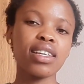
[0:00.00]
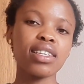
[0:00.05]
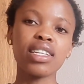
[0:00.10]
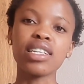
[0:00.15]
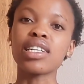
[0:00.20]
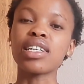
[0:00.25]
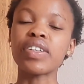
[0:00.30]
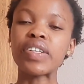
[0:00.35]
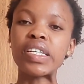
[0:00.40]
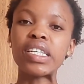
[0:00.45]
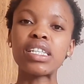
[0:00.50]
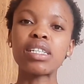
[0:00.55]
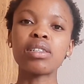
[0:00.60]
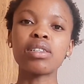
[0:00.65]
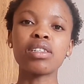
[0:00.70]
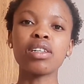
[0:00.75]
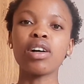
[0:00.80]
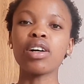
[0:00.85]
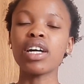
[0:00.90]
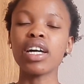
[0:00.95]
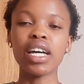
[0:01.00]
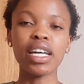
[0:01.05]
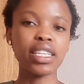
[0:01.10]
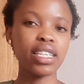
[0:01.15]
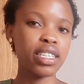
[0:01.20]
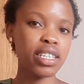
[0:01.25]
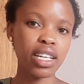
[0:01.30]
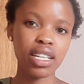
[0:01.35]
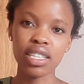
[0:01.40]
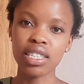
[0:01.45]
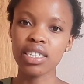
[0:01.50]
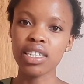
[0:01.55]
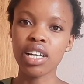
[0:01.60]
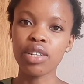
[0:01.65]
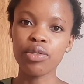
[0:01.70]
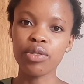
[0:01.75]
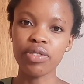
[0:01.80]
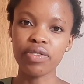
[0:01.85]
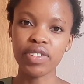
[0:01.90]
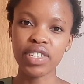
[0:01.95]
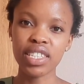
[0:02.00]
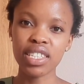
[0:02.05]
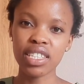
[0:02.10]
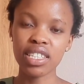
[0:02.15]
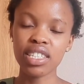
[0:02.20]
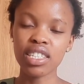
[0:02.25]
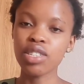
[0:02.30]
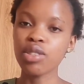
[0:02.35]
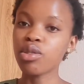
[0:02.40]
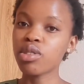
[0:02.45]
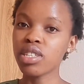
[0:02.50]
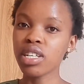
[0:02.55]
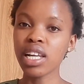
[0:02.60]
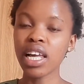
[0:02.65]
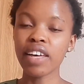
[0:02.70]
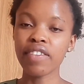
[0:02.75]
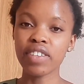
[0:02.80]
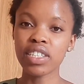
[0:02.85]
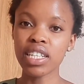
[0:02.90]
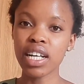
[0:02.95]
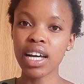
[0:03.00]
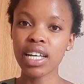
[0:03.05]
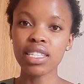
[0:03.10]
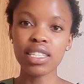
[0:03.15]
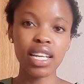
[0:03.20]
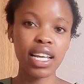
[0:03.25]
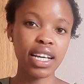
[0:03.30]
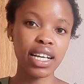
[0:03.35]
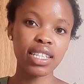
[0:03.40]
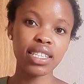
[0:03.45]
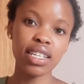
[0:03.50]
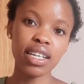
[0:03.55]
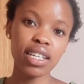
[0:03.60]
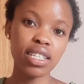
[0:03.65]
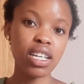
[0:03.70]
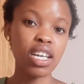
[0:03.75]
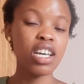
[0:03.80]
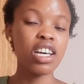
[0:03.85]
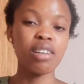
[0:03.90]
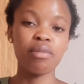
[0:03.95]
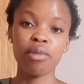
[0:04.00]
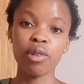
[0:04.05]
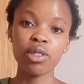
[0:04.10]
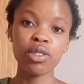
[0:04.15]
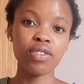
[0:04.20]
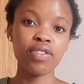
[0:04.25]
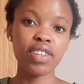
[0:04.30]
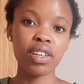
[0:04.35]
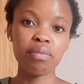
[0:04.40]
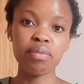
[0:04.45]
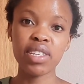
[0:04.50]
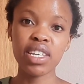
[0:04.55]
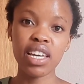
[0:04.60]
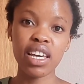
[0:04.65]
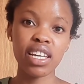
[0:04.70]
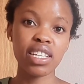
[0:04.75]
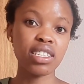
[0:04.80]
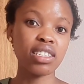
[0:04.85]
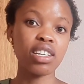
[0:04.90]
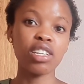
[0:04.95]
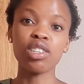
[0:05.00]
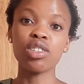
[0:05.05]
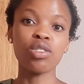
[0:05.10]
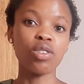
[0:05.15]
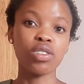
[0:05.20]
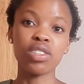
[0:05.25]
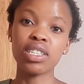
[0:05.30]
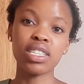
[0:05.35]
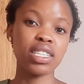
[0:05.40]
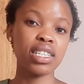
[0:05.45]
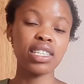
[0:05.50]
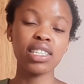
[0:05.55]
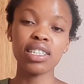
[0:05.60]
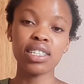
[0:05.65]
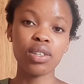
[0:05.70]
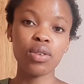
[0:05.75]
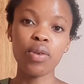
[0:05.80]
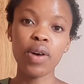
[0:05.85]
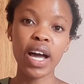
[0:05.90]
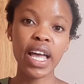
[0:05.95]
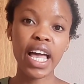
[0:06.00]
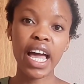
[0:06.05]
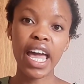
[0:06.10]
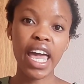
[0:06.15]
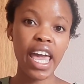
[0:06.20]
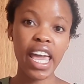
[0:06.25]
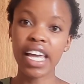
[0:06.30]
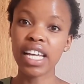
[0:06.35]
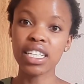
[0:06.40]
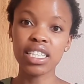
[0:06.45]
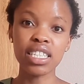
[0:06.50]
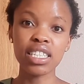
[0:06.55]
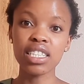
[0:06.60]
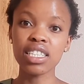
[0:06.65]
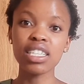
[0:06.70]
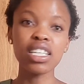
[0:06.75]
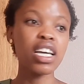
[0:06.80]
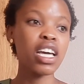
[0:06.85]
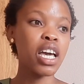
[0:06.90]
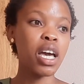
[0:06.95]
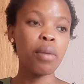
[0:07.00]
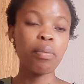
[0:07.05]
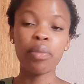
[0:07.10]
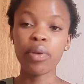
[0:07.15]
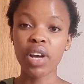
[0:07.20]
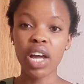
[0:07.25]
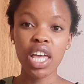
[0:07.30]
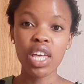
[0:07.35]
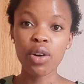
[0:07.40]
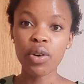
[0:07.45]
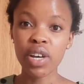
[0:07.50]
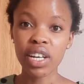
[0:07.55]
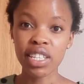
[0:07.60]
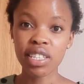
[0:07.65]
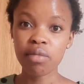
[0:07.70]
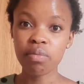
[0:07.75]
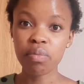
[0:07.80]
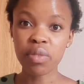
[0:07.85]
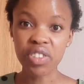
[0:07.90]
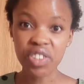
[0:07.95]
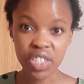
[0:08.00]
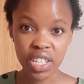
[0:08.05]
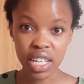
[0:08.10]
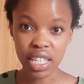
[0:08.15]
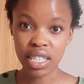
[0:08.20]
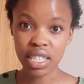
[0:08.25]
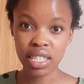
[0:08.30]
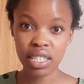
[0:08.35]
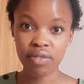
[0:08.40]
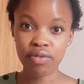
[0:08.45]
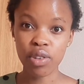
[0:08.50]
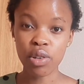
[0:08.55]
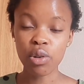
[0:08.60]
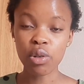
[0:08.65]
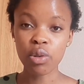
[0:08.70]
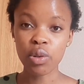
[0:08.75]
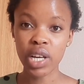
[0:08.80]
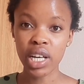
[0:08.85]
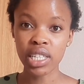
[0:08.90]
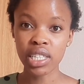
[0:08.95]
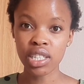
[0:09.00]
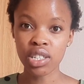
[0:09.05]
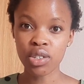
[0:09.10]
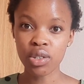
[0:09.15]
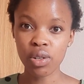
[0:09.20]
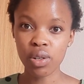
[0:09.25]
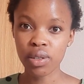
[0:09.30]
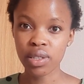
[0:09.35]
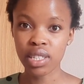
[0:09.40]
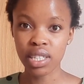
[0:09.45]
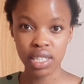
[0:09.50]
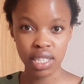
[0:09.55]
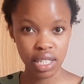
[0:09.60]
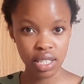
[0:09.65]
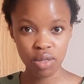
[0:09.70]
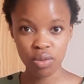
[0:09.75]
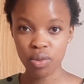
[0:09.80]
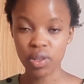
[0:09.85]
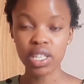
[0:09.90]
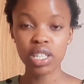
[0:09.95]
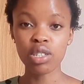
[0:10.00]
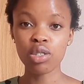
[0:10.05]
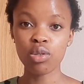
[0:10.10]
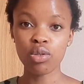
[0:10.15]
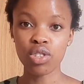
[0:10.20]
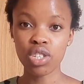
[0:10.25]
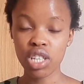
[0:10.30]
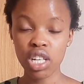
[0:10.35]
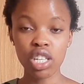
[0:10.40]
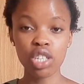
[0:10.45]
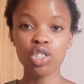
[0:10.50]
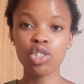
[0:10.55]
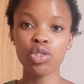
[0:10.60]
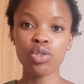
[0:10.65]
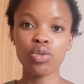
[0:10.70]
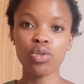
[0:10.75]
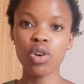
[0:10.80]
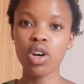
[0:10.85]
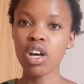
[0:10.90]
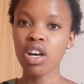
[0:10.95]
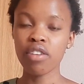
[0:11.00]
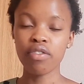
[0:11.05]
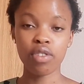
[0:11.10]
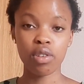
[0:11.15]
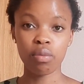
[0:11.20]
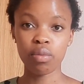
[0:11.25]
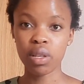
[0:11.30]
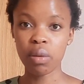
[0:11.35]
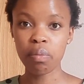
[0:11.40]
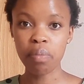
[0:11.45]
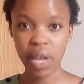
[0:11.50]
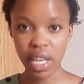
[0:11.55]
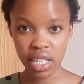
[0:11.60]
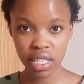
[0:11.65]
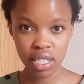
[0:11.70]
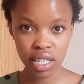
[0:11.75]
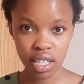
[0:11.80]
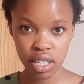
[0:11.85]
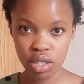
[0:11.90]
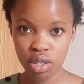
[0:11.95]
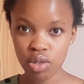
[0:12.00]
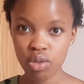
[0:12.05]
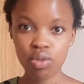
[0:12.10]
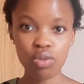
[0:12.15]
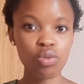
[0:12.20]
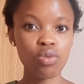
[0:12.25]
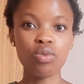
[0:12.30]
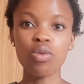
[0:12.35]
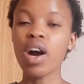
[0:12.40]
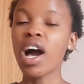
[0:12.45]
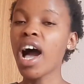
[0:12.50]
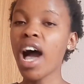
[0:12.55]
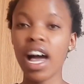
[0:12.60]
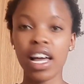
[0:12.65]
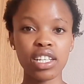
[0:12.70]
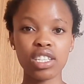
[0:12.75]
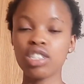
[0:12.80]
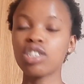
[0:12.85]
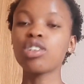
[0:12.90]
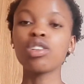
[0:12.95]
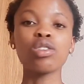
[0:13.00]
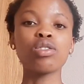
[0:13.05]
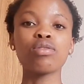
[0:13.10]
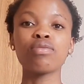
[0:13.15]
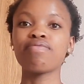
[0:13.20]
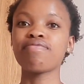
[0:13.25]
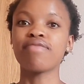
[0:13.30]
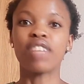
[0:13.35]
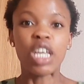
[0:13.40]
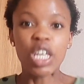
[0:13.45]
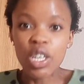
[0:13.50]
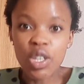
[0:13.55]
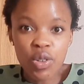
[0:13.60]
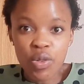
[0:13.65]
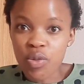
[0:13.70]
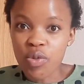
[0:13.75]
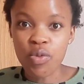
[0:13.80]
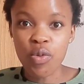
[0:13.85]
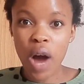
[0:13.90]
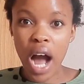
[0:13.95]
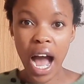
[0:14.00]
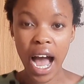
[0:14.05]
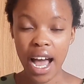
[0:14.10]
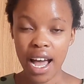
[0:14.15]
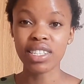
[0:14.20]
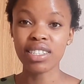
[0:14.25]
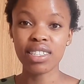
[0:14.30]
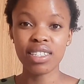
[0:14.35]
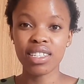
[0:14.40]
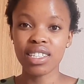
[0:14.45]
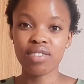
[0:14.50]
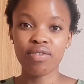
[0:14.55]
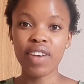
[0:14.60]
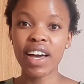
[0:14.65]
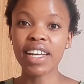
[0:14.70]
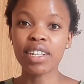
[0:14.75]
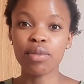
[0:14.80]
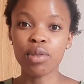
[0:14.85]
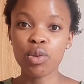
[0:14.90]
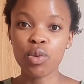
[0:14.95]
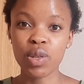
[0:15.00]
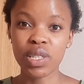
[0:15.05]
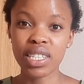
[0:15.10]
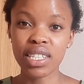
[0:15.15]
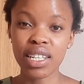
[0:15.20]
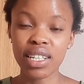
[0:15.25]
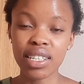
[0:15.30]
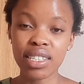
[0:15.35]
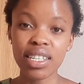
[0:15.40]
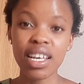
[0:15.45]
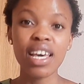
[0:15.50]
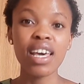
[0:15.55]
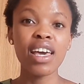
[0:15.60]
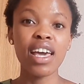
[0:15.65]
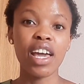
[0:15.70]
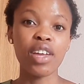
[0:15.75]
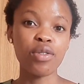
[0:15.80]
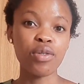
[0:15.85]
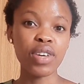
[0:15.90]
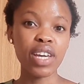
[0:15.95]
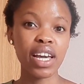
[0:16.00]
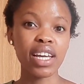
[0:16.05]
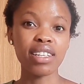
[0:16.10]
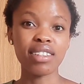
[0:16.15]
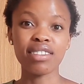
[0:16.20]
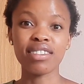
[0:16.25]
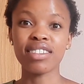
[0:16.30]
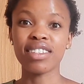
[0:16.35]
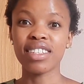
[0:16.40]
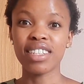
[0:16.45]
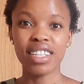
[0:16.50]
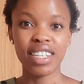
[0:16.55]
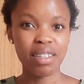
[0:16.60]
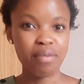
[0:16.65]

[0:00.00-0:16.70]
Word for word: degree at a traditional university you still have a chance like i said most of them here they don't really require any prior experience for you to get enrolled they're just willing to teach you from the basics to until you are satisfied with your skills and you can